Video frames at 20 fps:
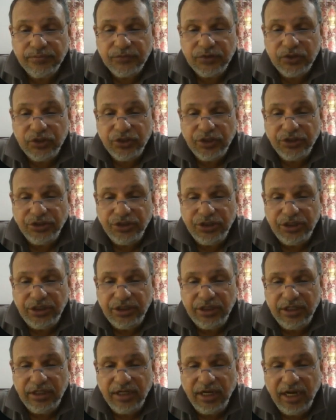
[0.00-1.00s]
you can see
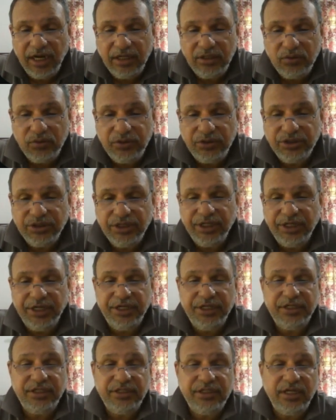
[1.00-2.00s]
that R2 is
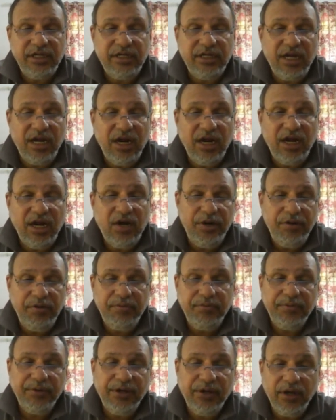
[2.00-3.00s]
greater than
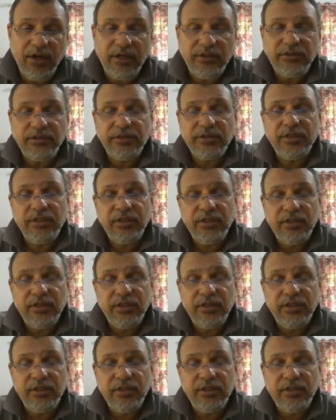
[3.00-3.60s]
R1 because